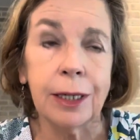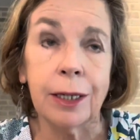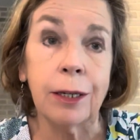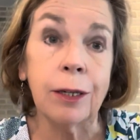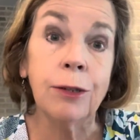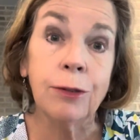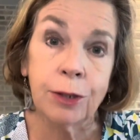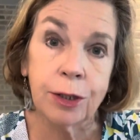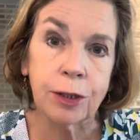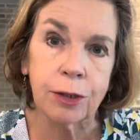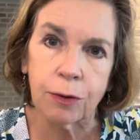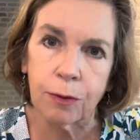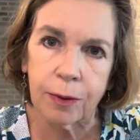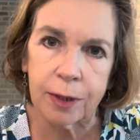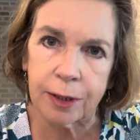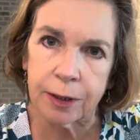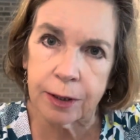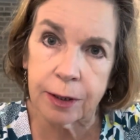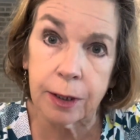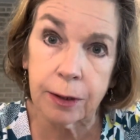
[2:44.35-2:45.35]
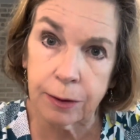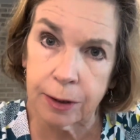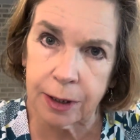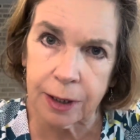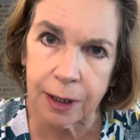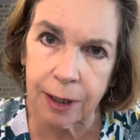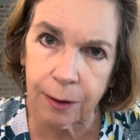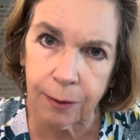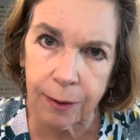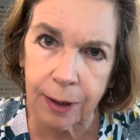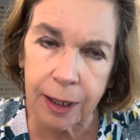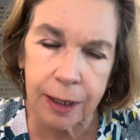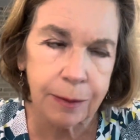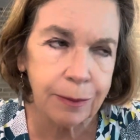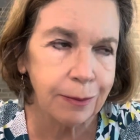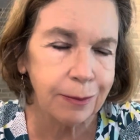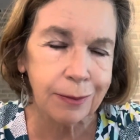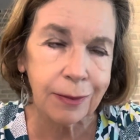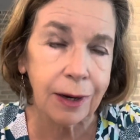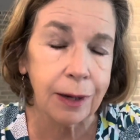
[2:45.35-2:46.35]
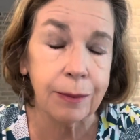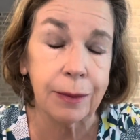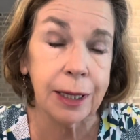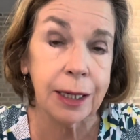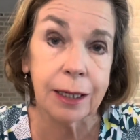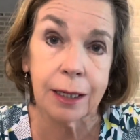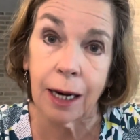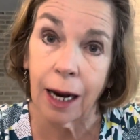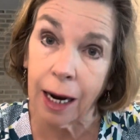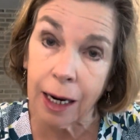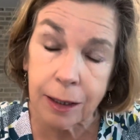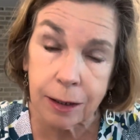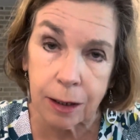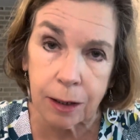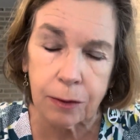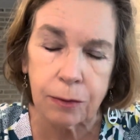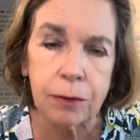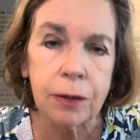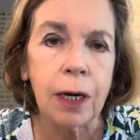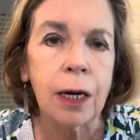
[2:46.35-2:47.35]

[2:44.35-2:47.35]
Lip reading: Who still wears those anyway? I don't.